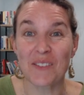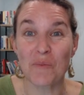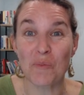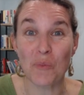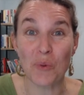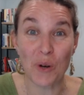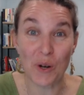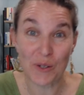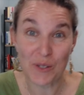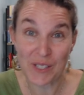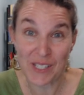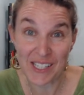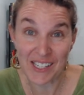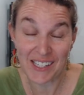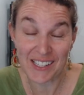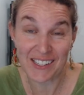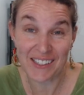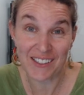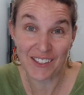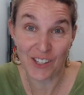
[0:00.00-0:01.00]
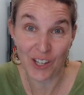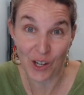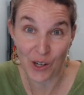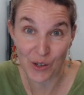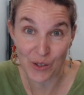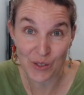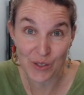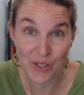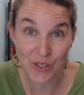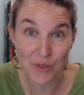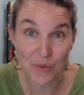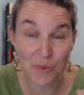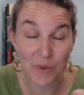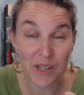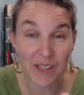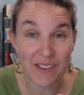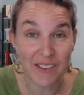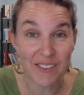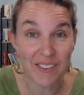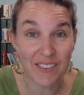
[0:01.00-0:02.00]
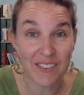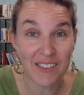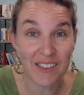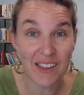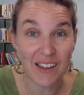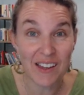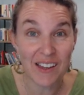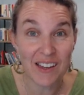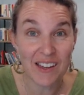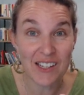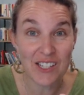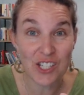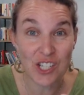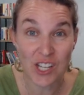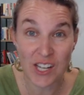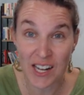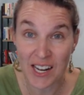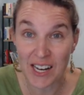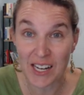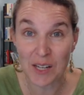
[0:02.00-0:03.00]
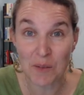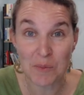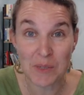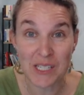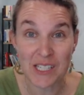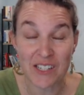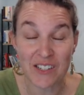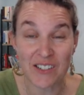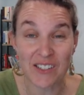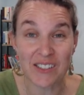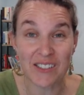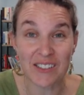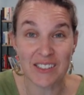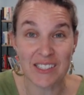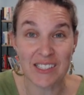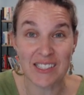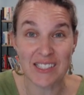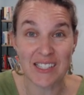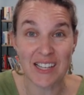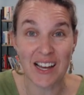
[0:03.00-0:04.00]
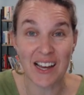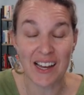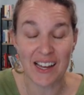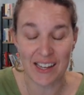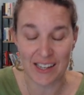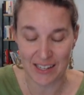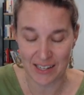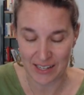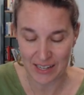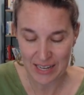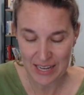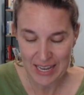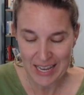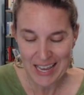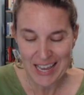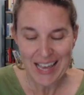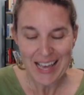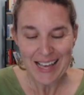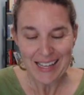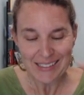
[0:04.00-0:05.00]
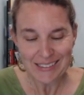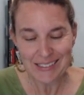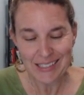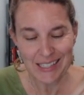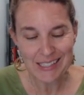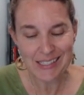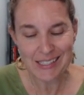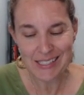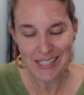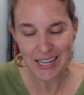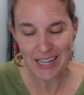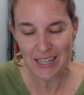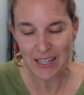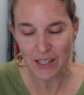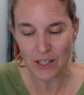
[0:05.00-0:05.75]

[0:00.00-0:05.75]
protein coats with genetic material inside let's take a